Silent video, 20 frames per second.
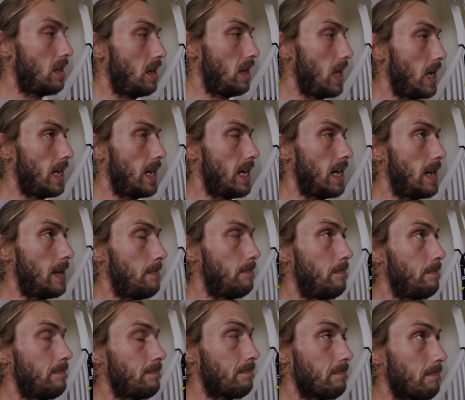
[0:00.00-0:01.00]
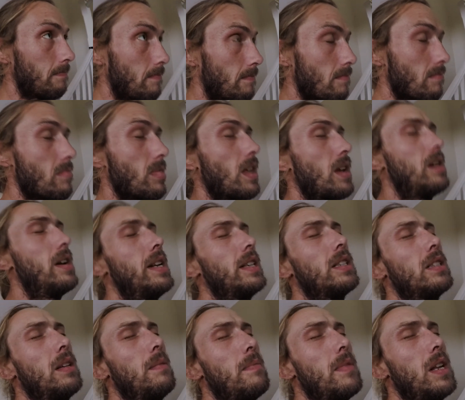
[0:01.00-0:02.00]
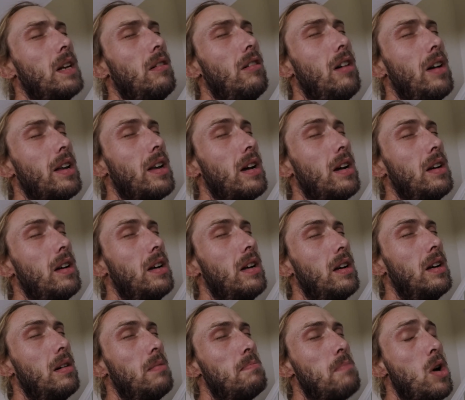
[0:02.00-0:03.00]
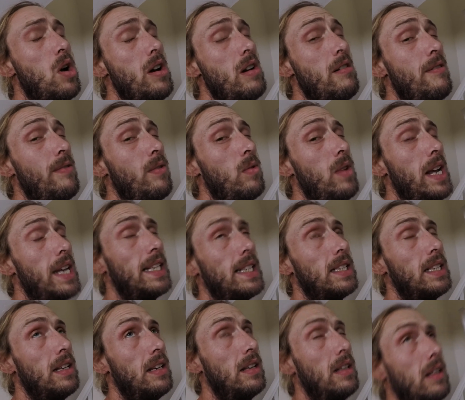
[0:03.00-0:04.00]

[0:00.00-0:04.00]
And it's something like mindfulness.